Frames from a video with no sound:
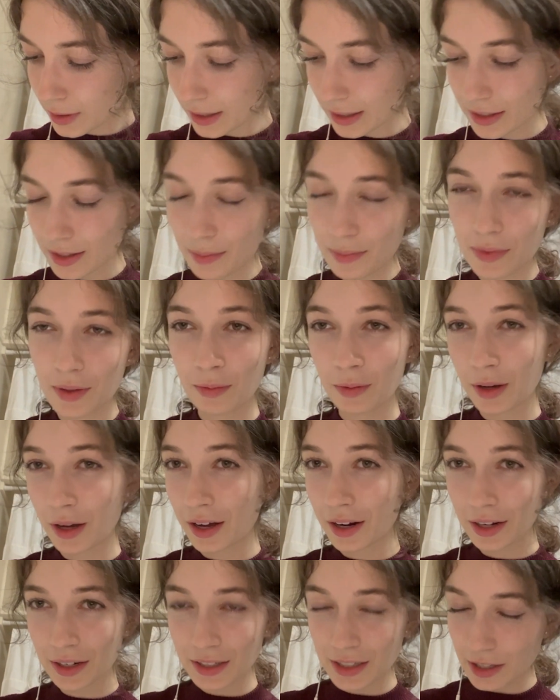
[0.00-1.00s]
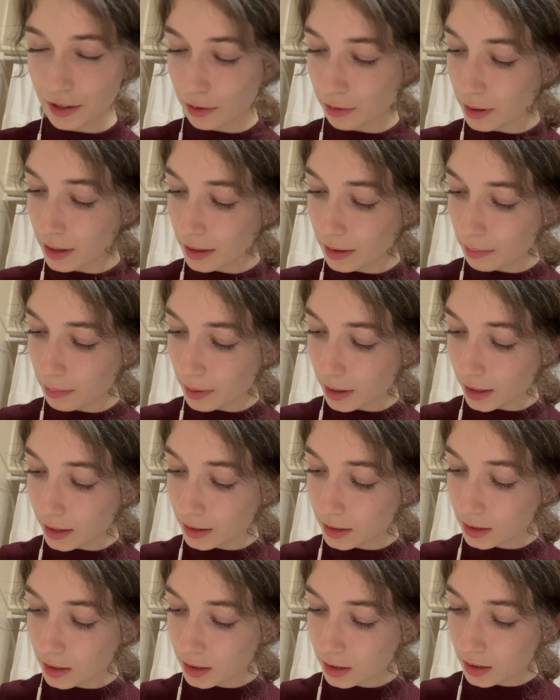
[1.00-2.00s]
something you gotta deal with, but
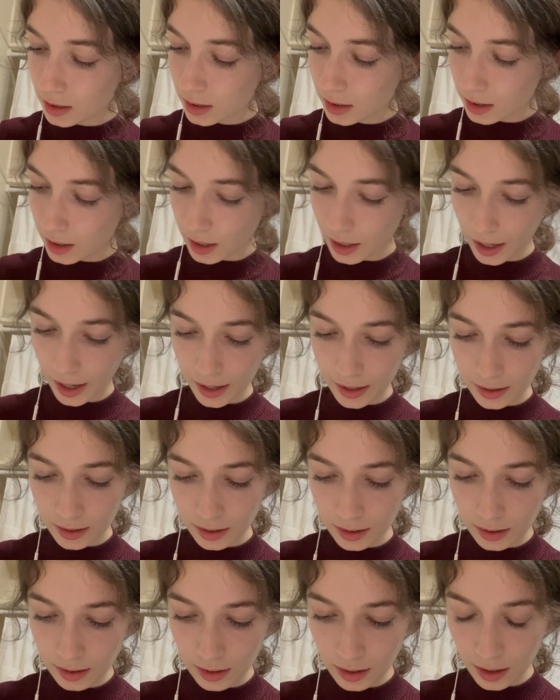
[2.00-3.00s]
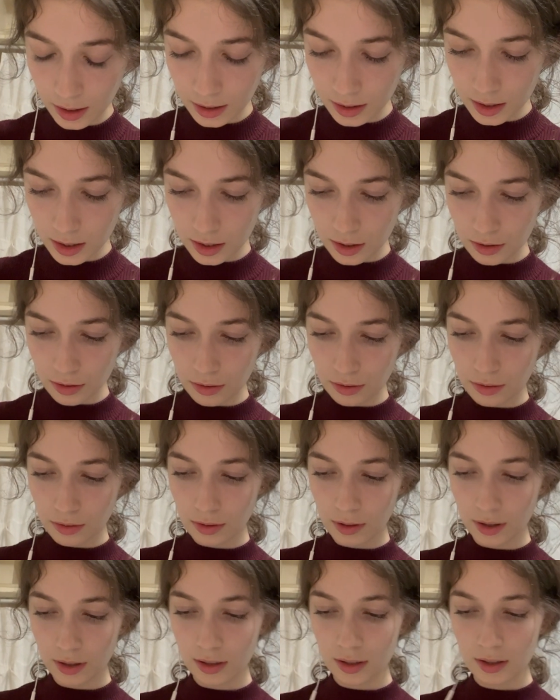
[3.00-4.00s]
yeah, not too